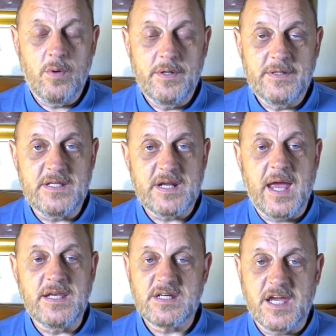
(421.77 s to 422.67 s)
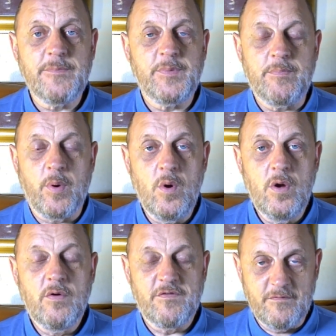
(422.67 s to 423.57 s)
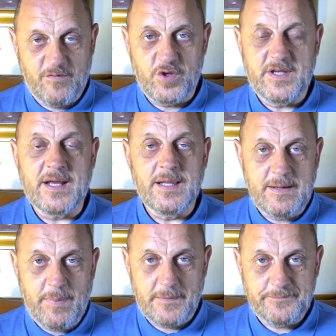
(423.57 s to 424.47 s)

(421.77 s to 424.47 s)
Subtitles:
to try and scare people from voting Labour.